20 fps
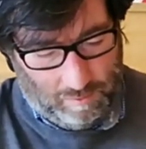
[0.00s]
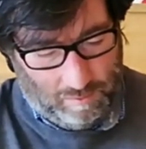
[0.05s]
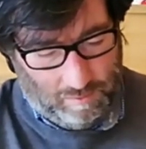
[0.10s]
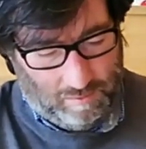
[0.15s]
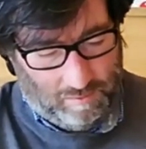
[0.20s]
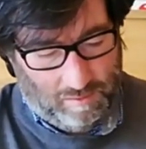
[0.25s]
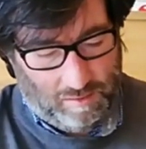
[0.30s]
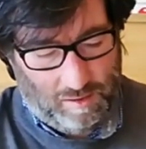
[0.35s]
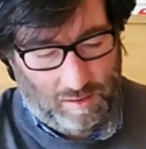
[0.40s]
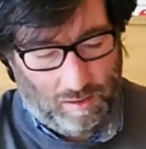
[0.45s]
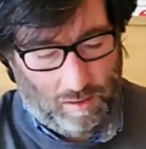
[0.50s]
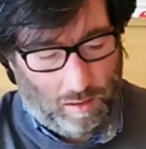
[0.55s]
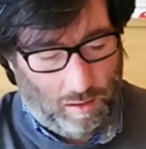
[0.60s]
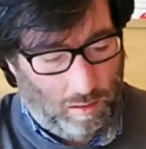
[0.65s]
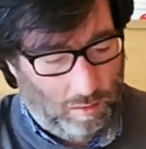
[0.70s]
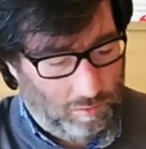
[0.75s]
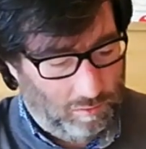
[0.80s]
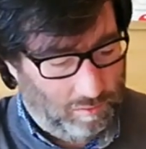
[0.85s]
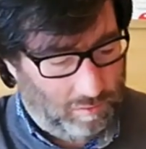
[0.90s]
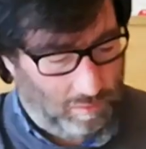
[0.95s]
she
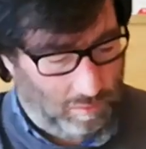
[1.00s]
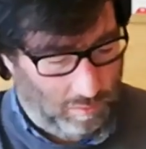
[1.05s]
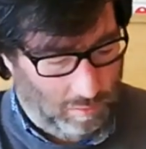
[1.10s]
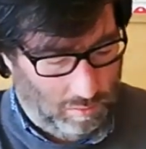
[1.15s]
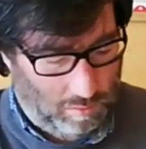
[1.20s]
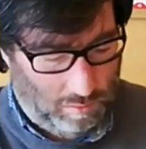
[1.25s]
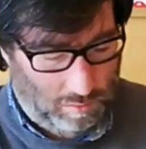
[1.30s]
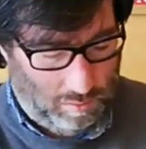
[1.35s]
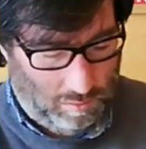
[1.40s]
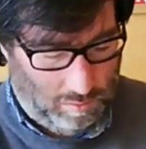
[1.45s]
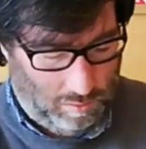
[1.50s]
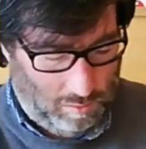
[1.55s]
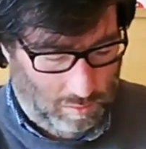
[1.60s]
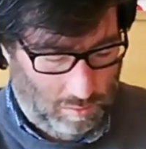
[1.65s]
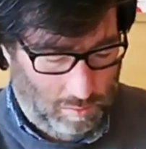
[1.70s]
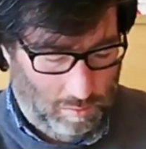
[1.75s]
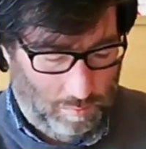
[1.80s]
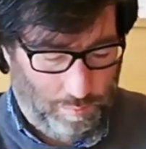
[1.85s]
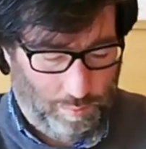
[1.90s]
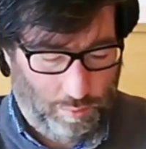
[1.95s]
also
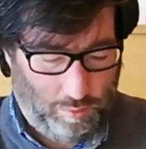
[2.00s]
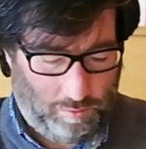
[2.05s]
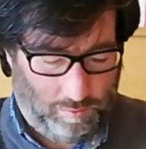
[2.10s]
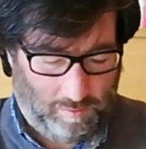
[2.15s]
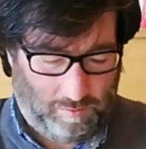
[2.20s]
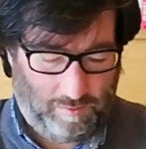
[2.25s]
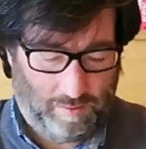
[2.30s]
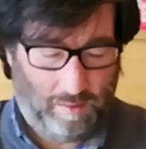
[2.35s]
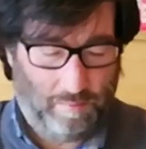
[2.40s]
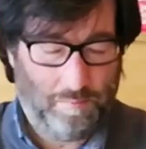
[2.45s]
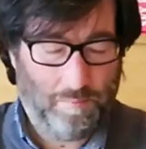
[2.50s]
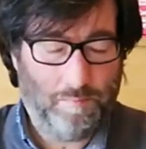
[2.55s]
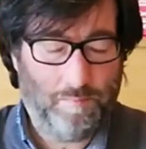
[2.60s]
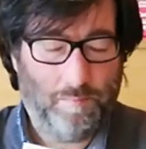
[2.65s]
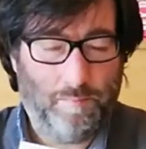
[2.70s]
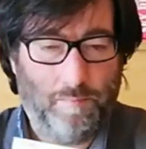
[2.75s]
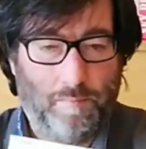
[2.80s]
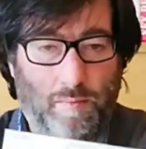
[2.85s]
put some